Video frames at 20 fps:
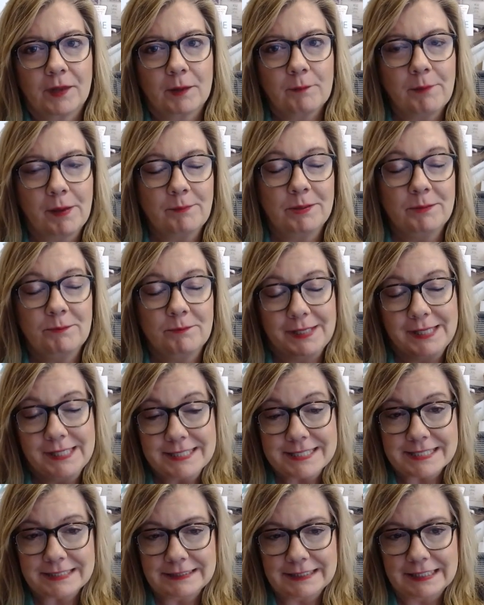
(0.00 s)
maybe me
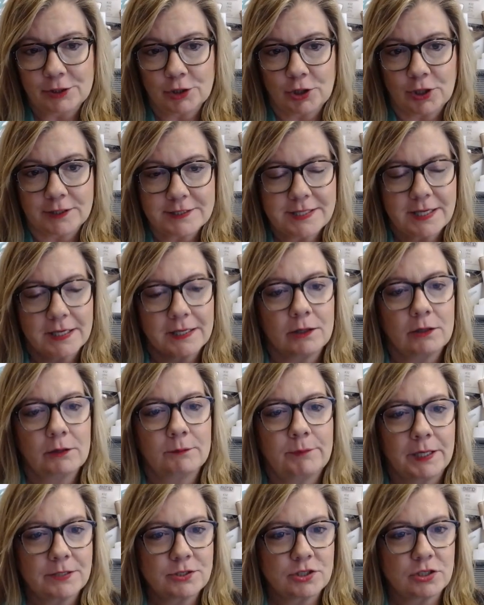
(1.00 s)
as a leader ought to take on,
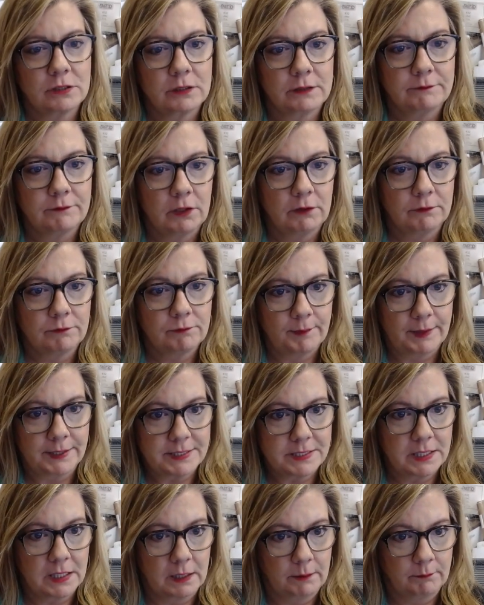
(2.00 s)
but I shouldn't involve my
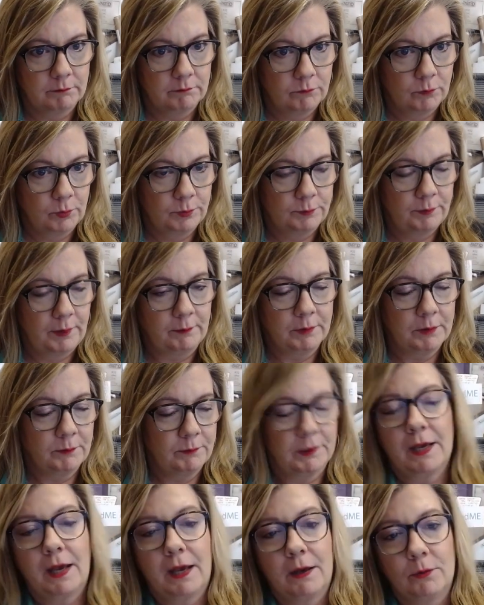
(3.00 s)
team, would maybe
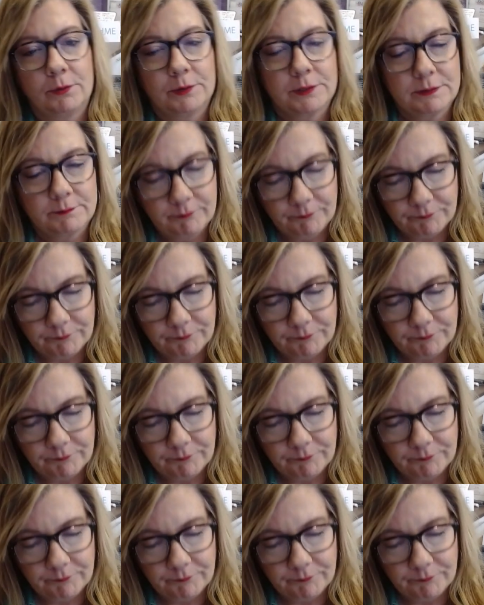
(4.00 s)
be how I would